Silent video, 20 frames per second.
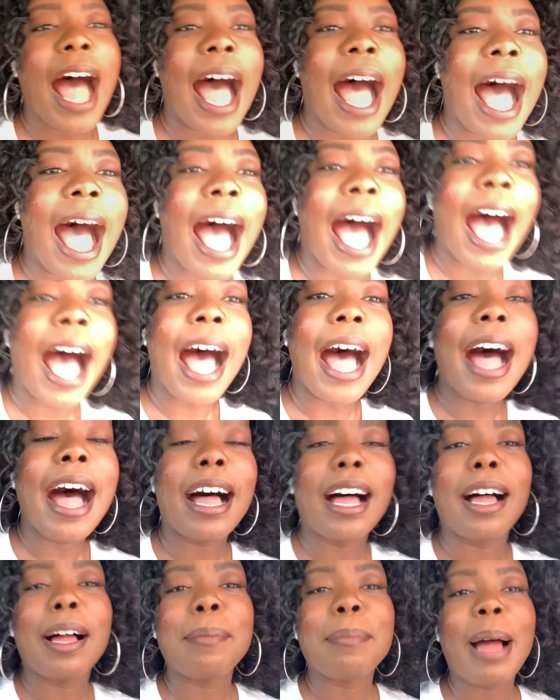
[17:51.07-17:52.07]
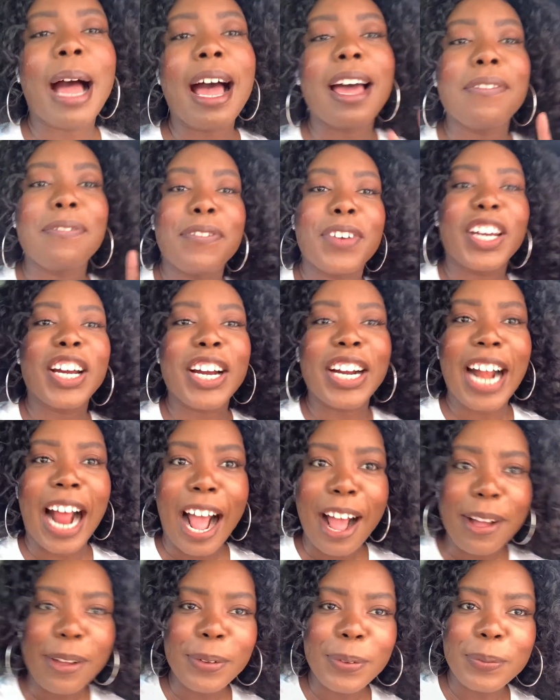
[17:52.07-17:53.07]
I figured
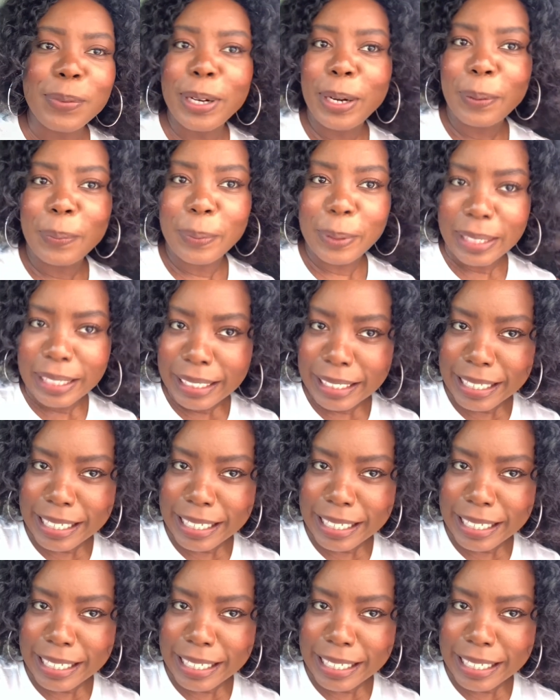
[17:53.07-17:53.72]
out what it was.